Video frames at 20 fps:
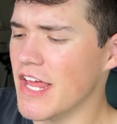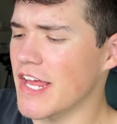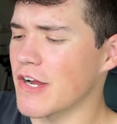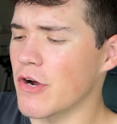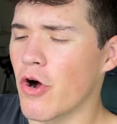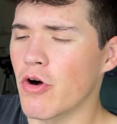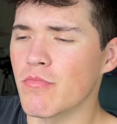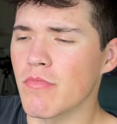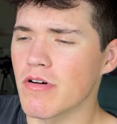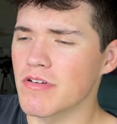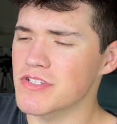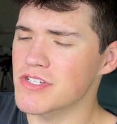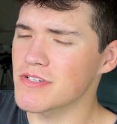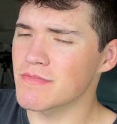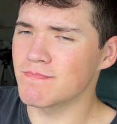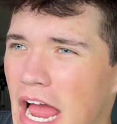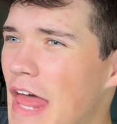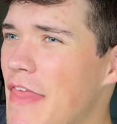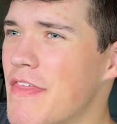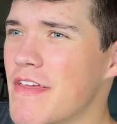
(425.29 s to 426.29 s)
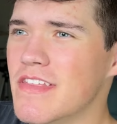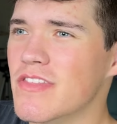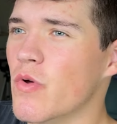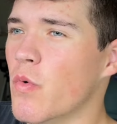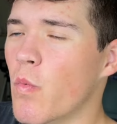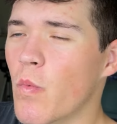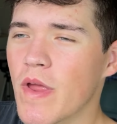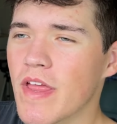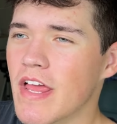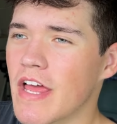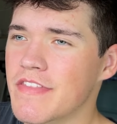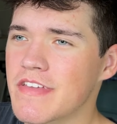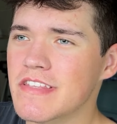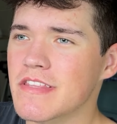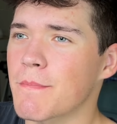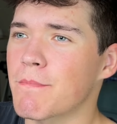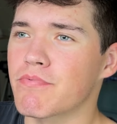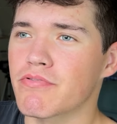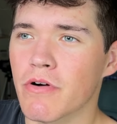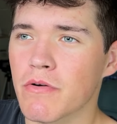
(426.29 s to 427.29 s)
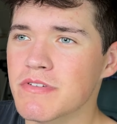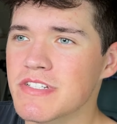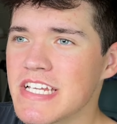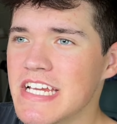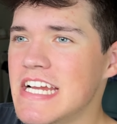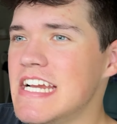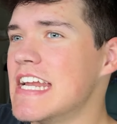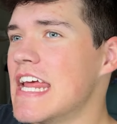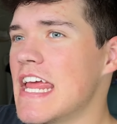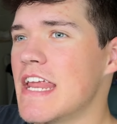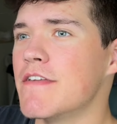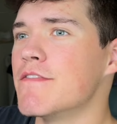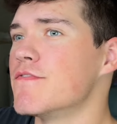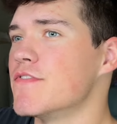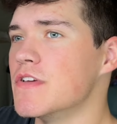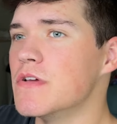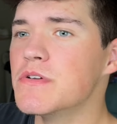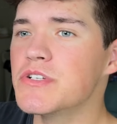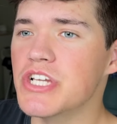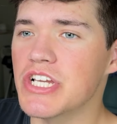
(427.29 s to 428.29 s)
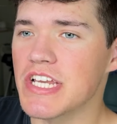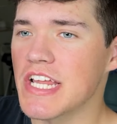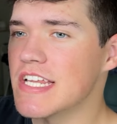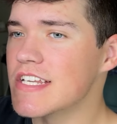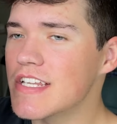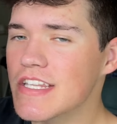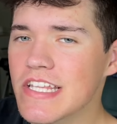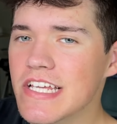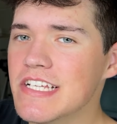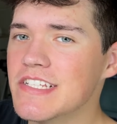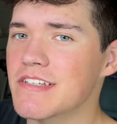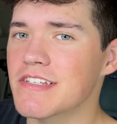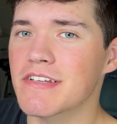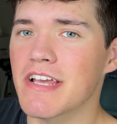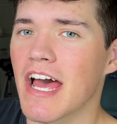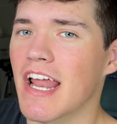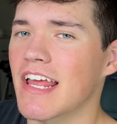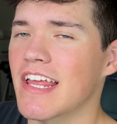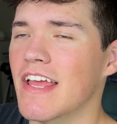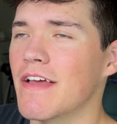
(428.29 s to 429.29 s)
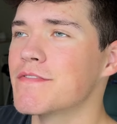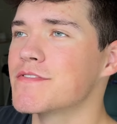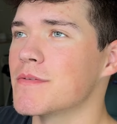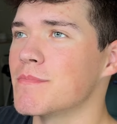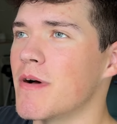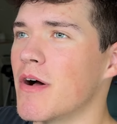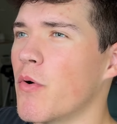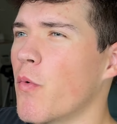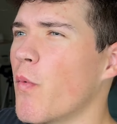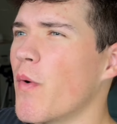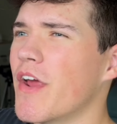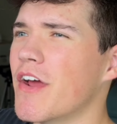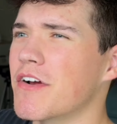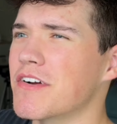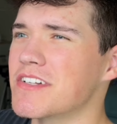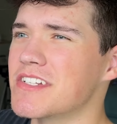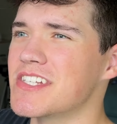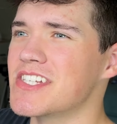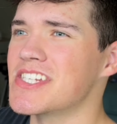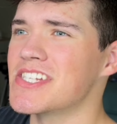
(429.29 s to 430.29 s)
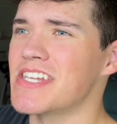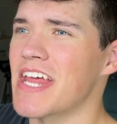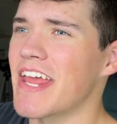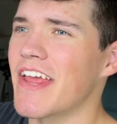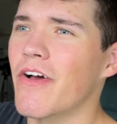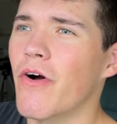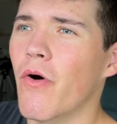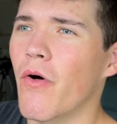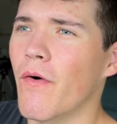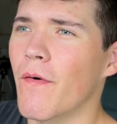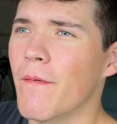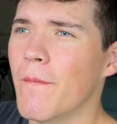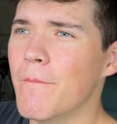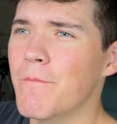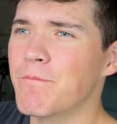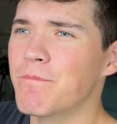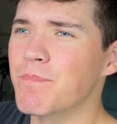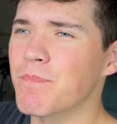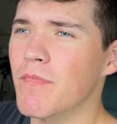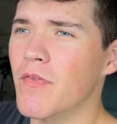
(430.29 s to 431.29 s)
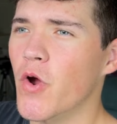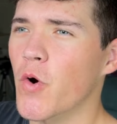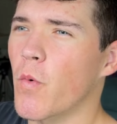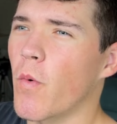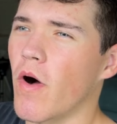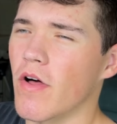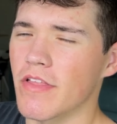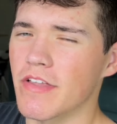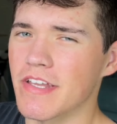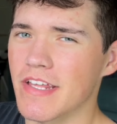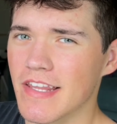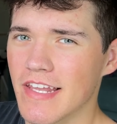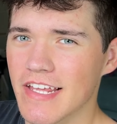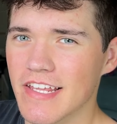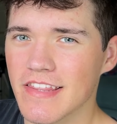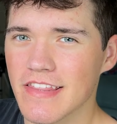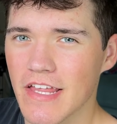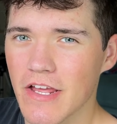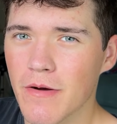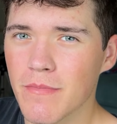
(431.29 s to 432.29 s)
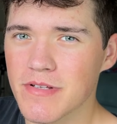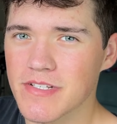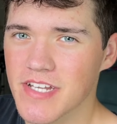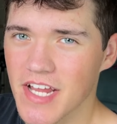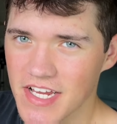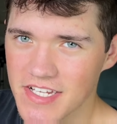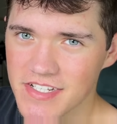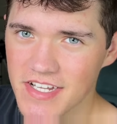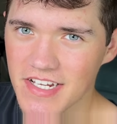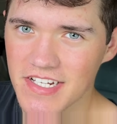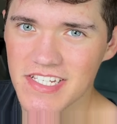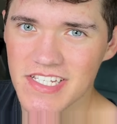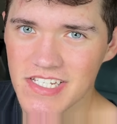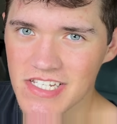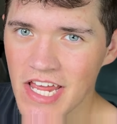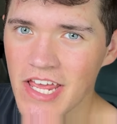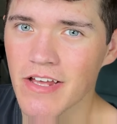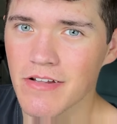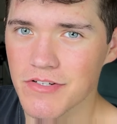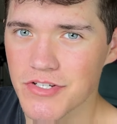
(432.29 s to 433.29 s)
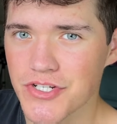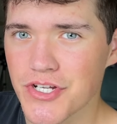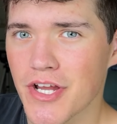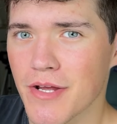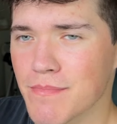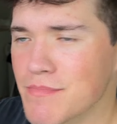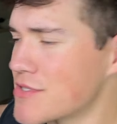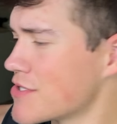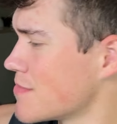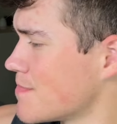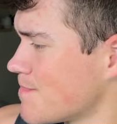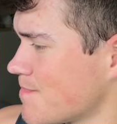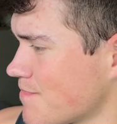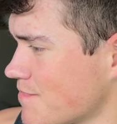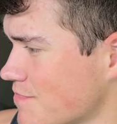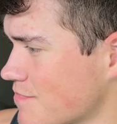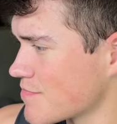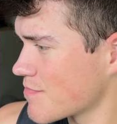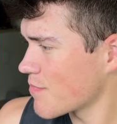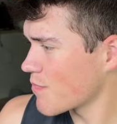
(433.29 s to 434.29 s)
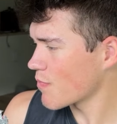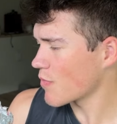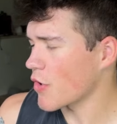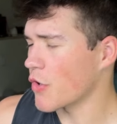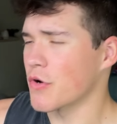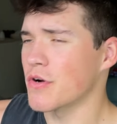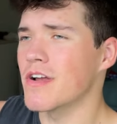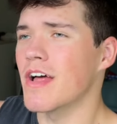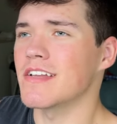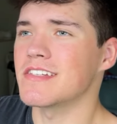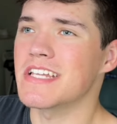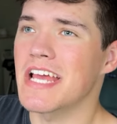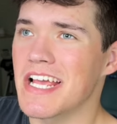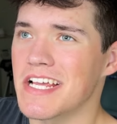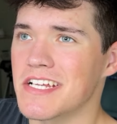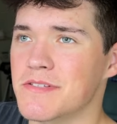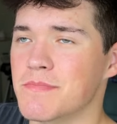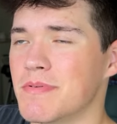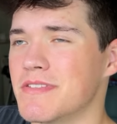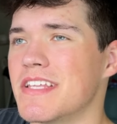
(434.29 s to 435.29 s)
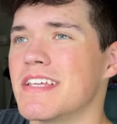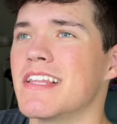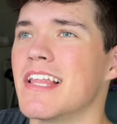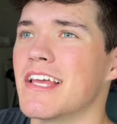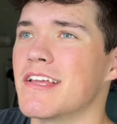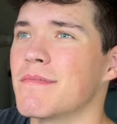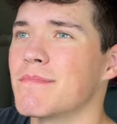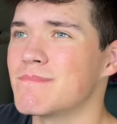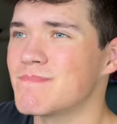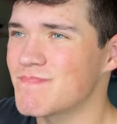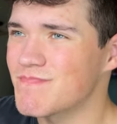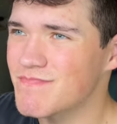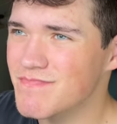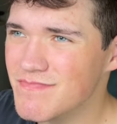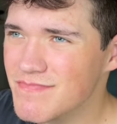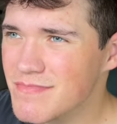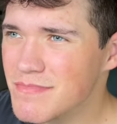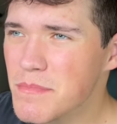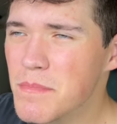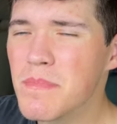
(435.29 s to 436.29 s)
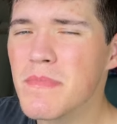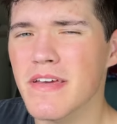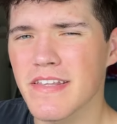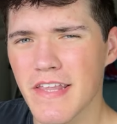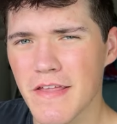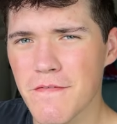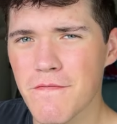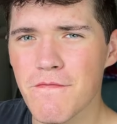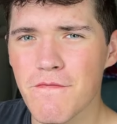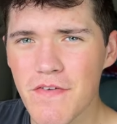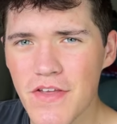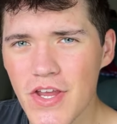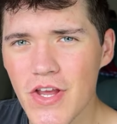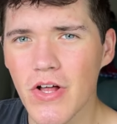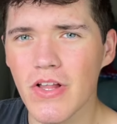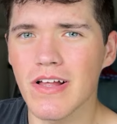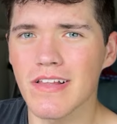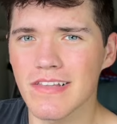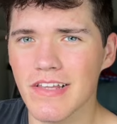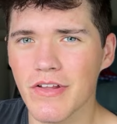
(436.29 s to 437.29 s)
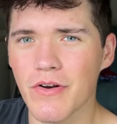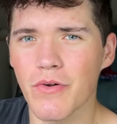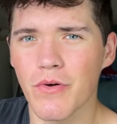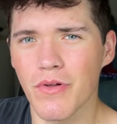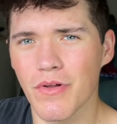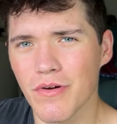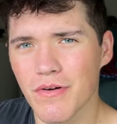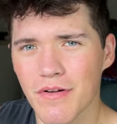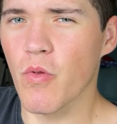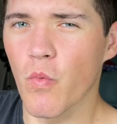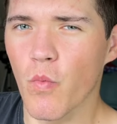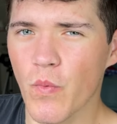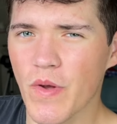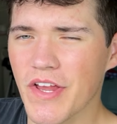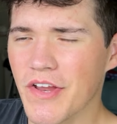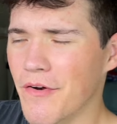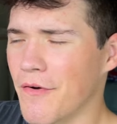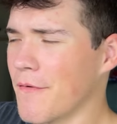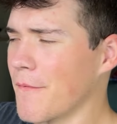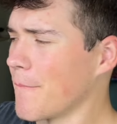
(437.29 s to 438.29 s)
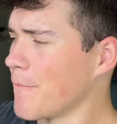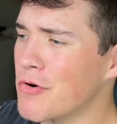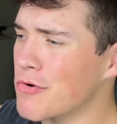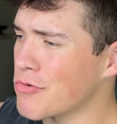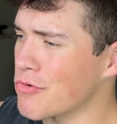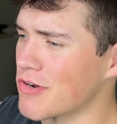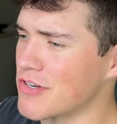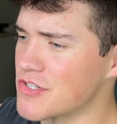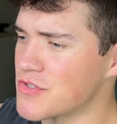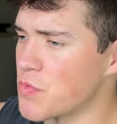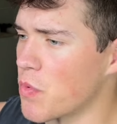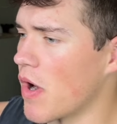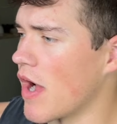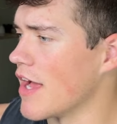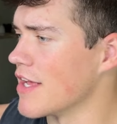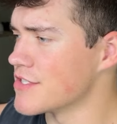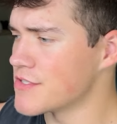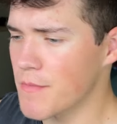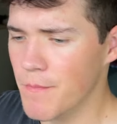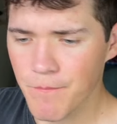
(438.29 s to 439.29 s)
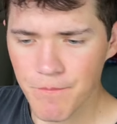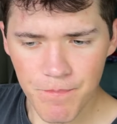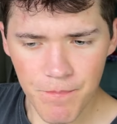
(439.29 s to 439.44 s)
like almost, I think the protein infusion into these is kind of gives them a weird stale quality. Like they almost taste like stale chips, or not taste, but they feel a little weird crunch wise.